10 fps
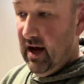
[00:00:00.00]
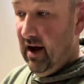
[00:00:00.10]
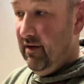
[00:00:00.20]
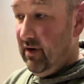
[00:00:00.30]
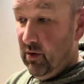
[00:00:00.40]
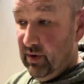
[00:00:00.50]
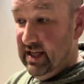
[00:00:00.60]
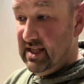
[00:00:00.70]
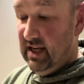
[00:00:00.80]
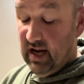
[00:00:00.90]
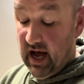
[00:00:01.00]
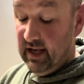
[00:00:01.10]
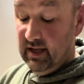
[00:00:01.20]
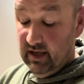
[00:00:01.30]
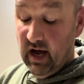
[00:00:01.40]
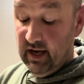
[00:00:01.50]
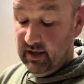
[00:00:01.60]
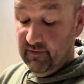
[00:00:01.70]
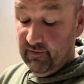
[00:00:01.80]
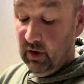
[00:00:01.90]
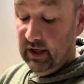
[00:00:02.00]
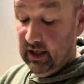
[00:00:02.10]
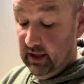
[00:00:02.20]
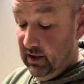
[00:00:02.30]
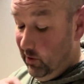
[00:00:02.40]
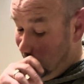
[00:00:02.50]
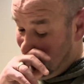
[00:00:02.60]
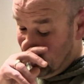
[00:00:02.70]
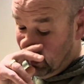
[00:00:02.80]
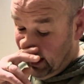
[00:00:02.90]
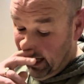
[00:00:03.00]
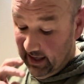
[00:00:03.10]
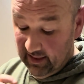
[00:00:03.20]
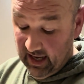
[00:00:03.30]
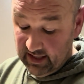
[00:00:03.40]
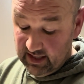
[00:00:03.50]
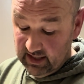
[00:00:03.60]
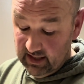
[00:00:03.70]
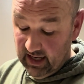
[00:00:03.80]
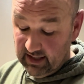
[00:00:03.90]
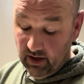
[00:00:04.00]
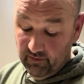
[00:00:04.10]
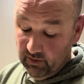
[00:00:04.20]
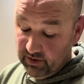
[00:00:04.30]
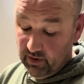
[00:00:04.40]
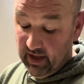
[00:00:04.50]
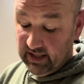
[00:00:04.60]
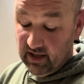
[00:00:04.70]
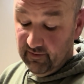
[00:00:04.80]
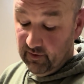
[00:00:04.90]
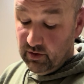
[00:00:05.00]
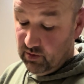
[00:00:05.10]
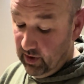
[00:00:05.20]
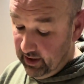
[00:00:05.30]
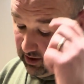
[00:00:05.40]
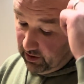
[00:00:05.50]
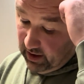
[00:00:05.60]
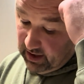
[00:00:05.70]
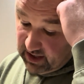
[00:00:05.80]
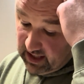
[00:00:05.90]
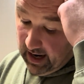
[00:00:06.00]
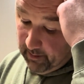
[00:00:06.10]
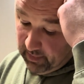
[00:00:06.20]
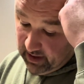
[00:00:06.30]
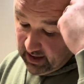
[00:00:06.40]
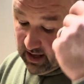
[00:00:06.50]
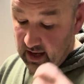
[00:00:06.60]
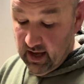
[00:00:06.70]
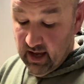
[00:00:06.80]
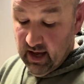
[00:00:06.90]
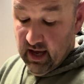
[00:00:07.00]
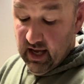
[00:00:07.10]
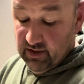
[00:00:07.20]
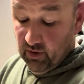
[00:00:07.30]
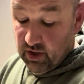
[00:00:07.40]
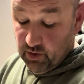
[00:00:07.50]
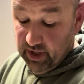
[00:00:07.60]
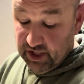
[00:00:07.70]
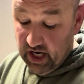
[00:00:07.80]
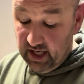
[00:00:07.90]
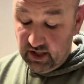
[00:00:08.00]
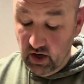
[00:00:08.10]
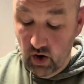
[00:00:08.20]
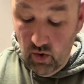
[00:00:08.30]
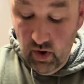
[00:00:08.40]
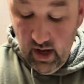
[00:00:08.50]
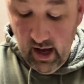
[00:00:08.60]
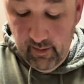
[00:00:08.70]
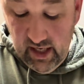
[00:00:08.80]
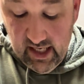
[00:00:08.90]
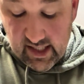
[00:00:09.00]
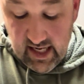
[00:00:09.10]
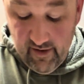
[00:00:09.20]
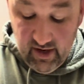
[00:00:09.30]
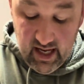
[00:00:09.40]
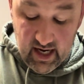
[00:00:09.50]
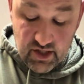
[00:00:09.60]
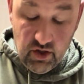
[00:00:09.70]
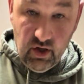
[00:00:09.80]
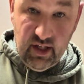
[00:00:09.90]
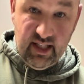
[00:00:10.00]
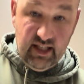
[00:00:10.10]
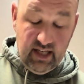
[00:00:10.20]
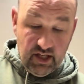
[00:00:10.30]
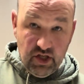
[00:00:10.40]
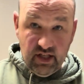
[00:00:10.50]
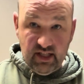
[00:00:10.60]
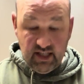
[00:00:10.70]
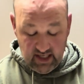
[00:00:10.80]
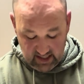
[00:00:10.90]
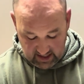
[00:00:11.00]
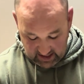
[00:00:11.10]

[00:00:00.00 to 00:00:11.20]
of a reason not to fully use the leg. That's helpful. So that's the first one that you're going to stop. As far as rechecks go, he doesn't have any external stitches. His